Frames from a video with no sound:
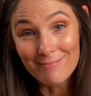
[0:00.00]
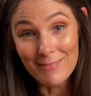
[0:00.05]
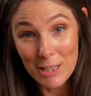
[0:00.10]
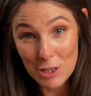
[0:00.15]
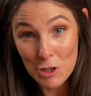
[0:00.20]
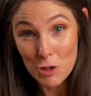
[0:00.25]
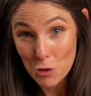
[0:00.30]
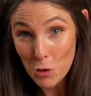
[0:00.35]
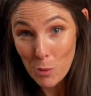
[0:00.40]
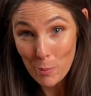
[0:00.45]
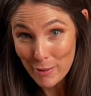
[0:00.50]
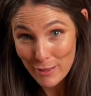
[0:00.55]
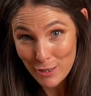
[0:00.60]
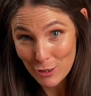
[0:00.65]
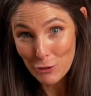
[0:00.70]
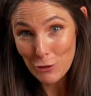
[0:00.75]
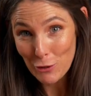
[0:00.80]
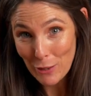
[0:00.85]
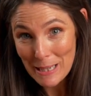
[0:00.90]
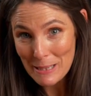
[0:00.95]
strawberries
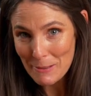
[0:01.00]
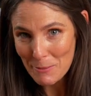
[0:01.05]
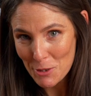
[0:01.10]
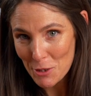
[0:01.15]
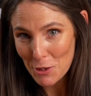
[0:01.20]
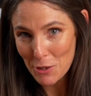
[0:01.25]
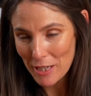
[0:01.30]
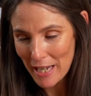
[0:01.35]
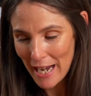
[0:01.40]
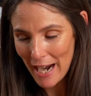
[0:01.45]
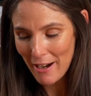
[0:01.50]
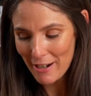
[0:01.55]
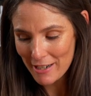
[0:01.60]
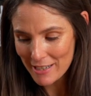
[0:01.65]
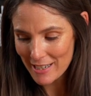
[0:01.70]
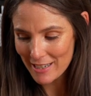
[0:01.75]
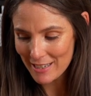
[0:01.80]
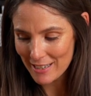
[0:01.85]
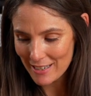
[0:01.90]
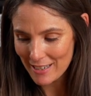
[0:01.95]
and cream sort of
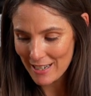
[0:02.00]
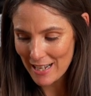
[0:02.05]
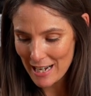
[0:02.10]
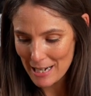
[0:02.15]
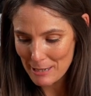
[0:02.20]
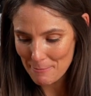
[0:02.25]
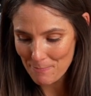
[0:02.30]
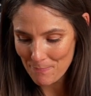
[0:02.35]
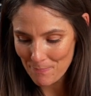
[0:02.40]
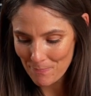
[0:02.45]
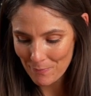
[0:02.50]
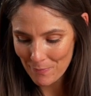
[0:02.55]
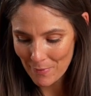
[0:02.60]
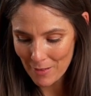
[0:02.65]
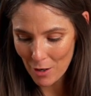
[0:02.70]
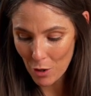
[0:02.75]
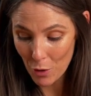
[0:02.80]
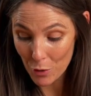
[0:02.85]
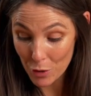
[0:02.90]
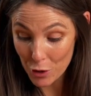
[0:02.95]
character on
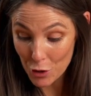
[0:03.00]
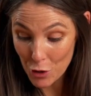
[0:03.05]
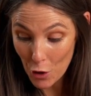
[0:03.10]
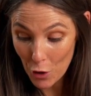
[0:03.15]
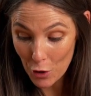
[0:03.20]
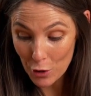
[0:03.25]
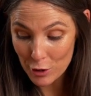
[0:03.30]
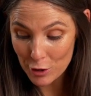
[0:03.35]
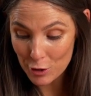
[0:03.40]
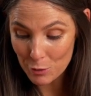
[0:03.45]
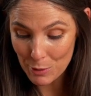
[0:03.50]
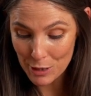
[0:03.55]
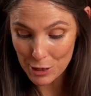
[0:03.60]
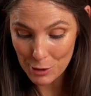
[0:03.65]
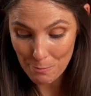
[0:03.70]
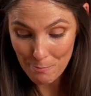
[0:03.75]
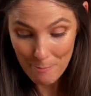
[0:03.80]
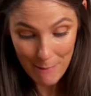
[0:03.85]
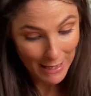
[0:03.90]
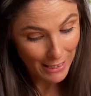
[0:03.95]
the nose,
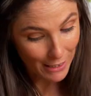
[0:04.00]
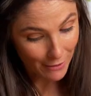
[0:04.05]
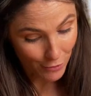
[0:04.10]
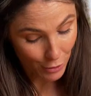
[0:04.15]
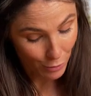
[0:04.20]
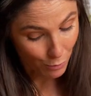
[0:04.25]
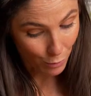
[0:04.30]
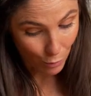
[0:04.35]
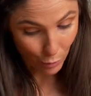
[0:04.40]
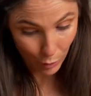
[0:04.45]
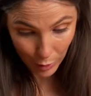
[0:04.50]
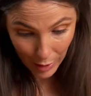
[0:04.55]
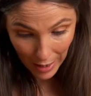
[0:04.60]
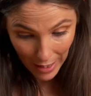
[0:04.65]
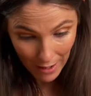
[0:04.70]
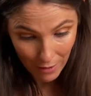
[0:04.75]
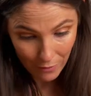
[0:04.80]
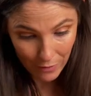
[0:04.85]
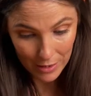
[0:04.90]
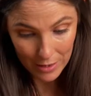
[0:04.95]
which many of you will
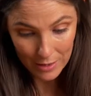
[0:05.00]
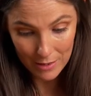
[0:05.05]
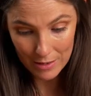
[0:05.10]
love.